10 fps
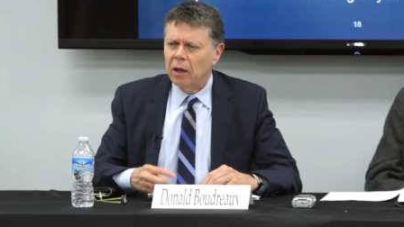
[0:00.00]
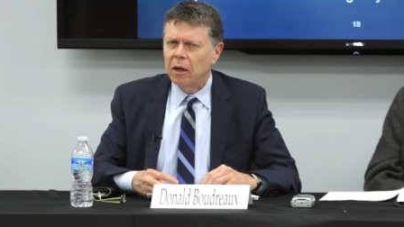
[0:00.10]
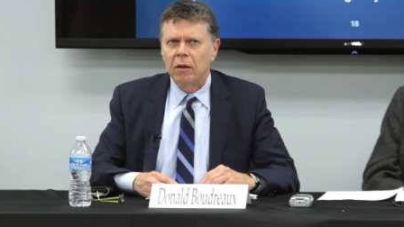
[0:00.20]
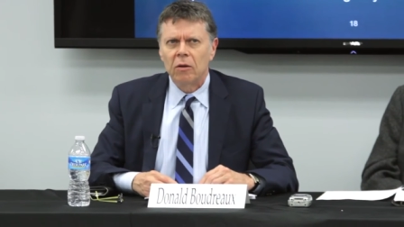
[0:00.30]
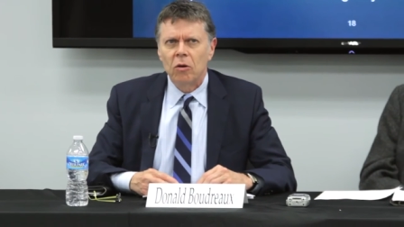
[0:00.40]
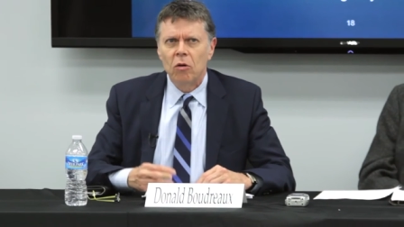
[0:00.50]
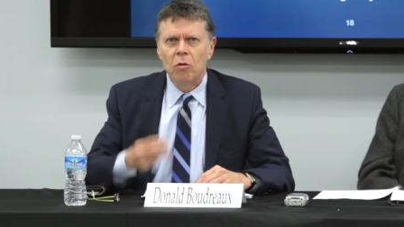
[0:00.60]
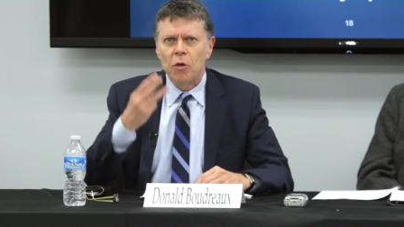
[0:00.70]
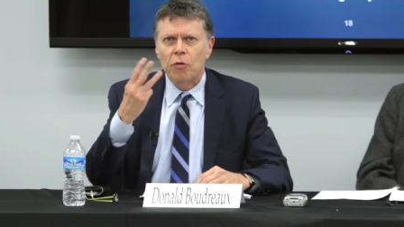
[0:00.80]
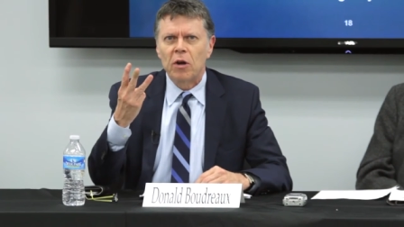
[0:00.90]
uh,
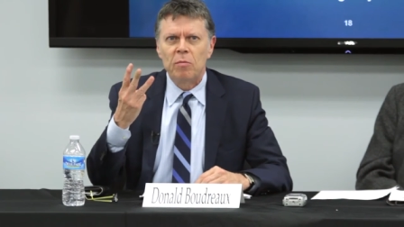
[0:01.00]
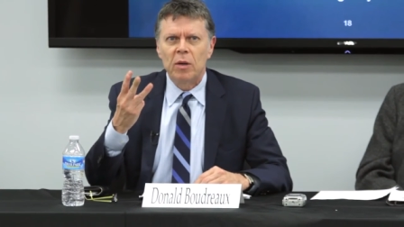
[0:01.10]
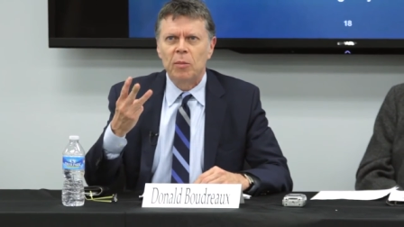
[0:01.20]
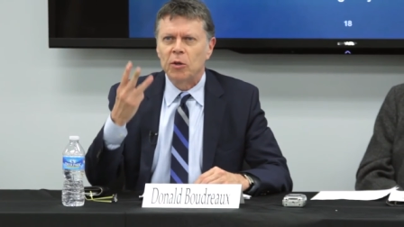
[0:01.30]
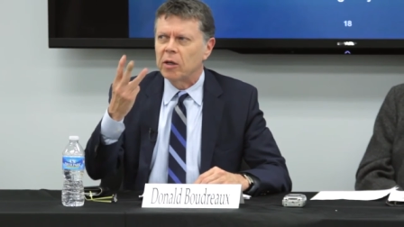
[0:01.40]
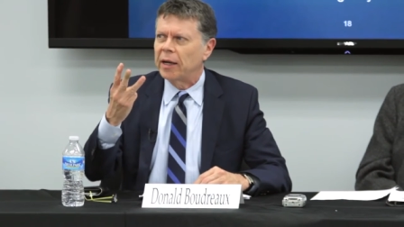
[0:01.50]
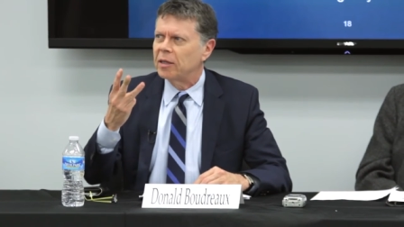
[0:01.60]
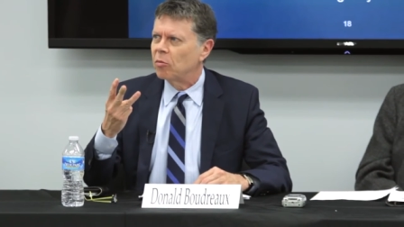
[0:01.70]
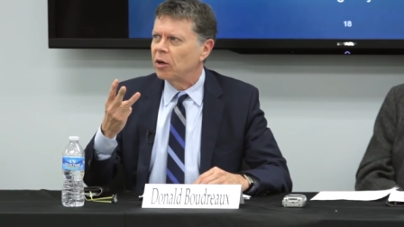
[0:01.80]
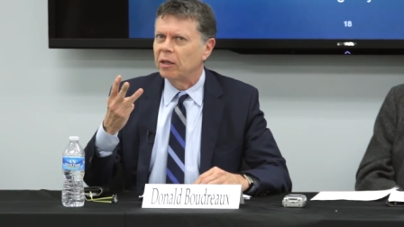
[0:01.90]
who are the three people you'd
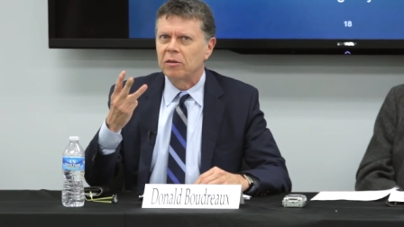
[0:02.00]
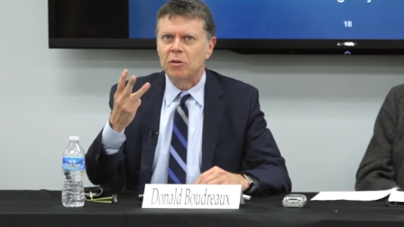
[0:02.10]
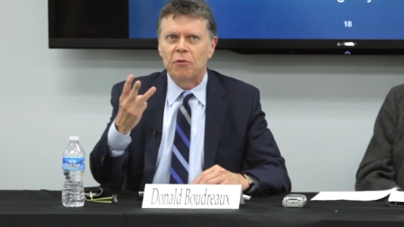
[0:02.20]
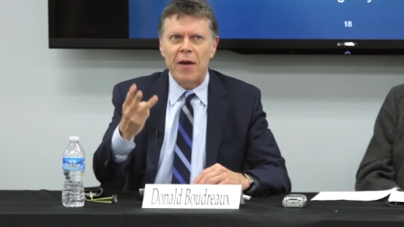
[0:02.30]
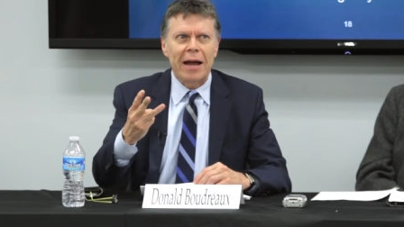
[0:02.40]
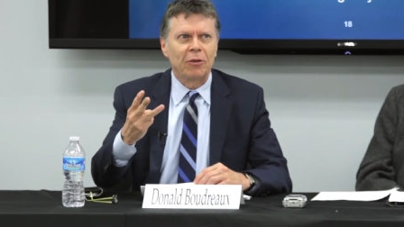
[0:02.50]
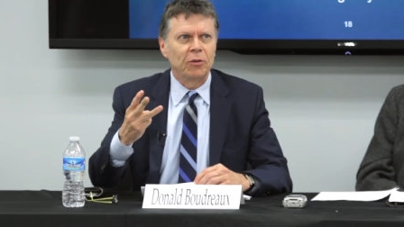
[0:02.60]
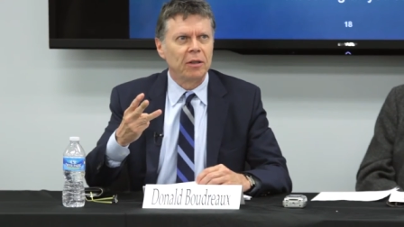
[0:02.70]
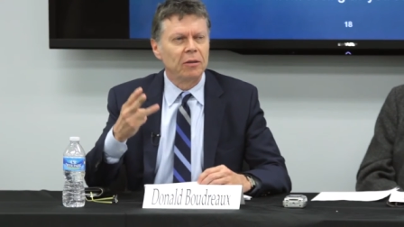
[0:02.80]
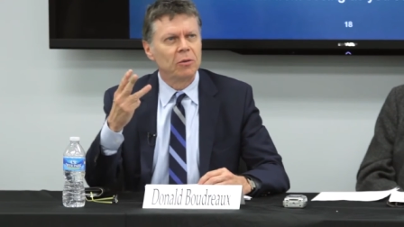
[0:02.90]
like to bring to the
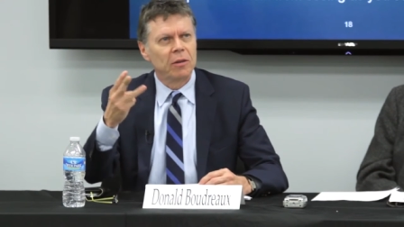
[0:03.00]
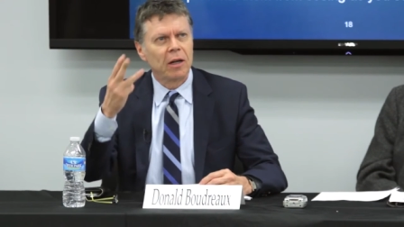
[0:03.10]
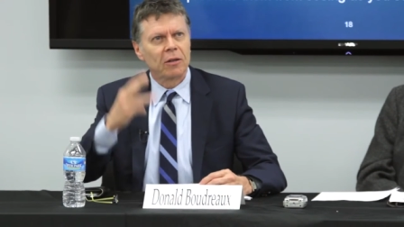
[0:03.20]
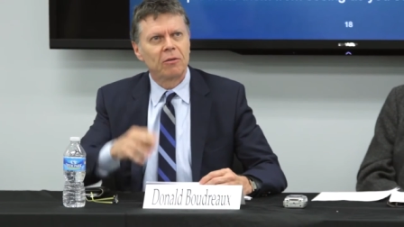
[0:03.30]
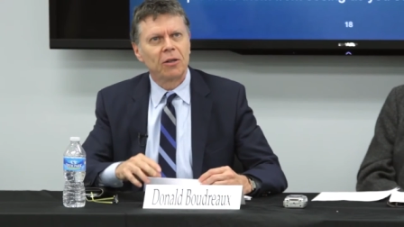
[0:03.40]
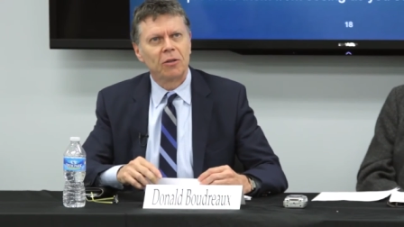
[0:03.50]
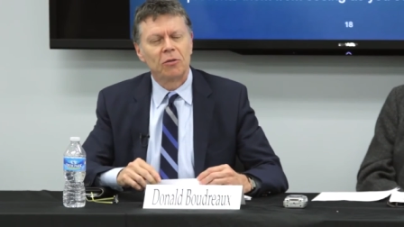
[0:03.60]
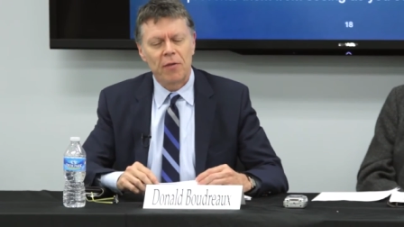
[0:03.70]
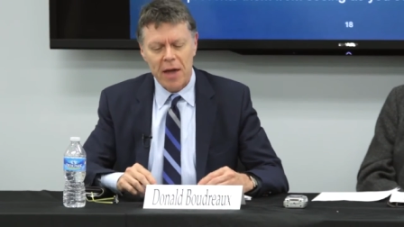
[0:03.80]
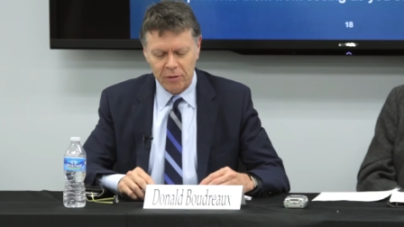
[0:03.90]
faculty who are not currently
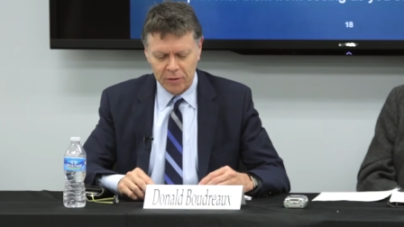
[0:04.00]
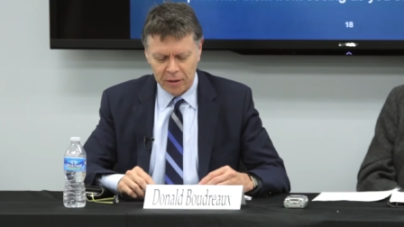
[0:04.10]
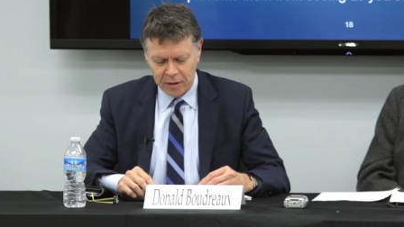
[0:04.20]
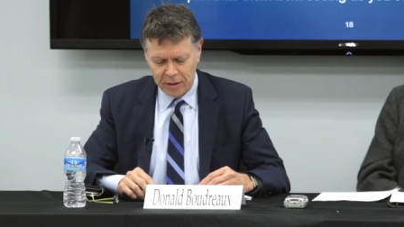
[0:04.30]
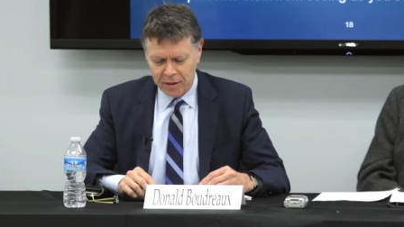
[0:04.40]
on the faculty?